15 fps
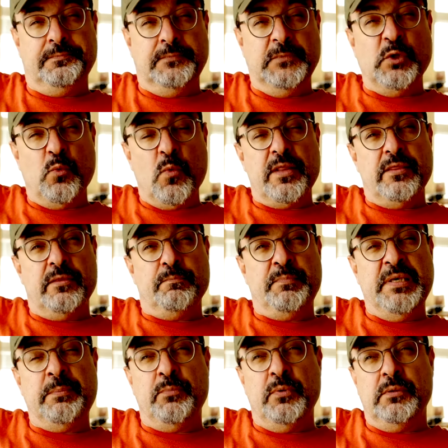Do you want
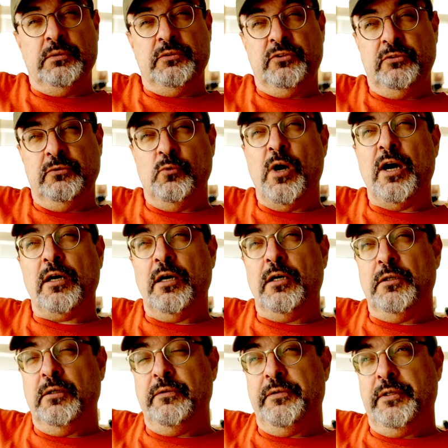people to walk
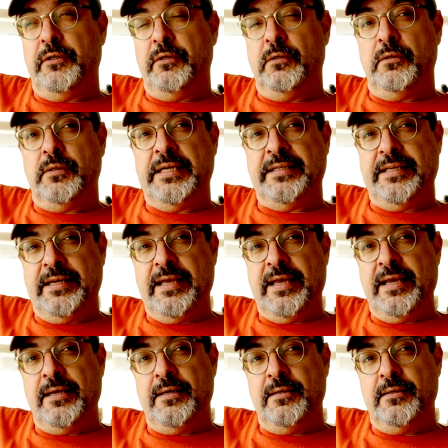all over you and get
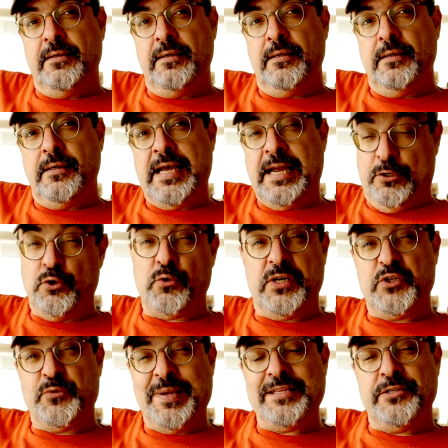ahead at your
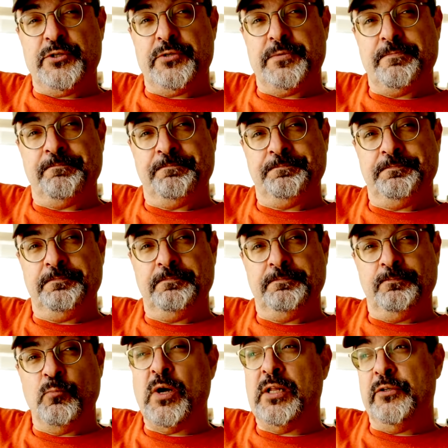expense?
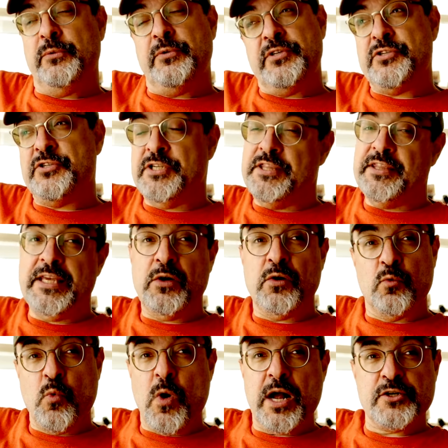While you just sit there
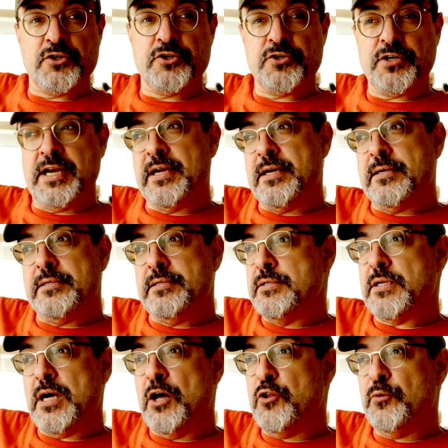and watch
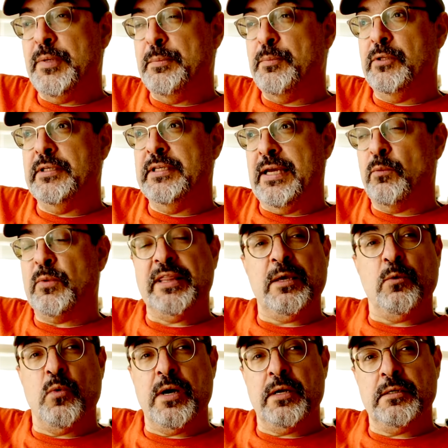as other people get what
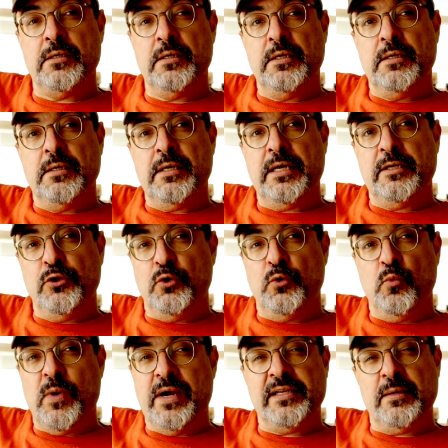they want and
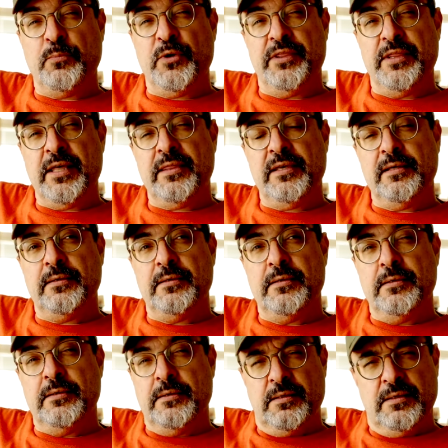you wind up with nothing?
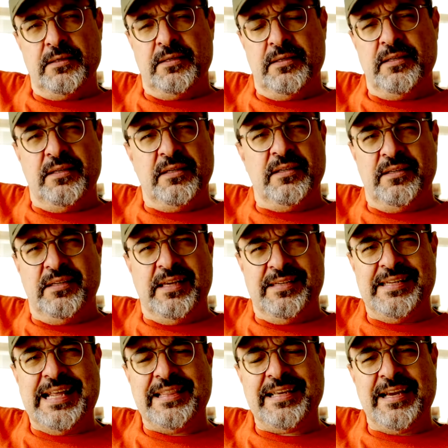
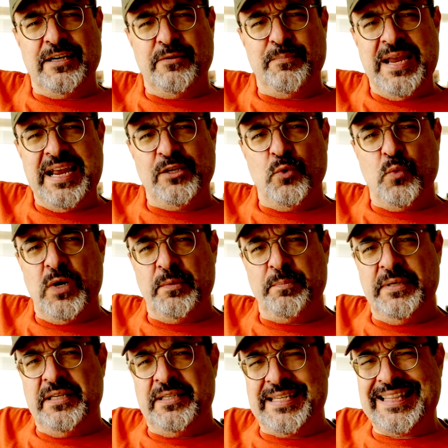Is that the kind of man you want to
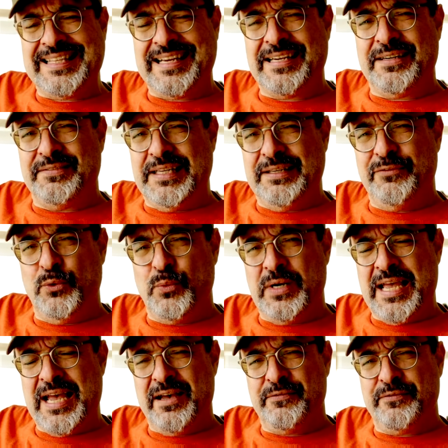be? Is that the kind of life you
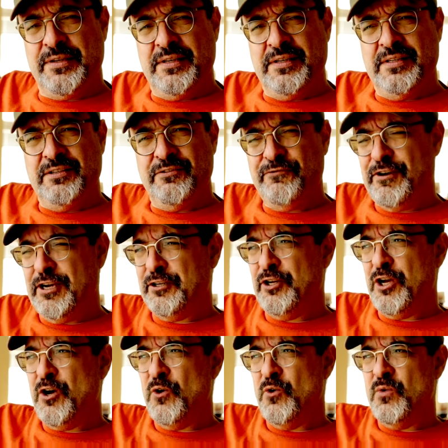want to have? Fuck
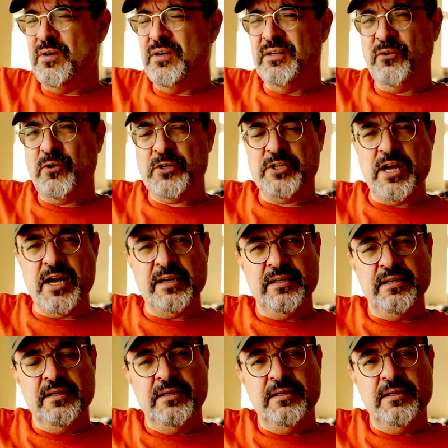no, of course not.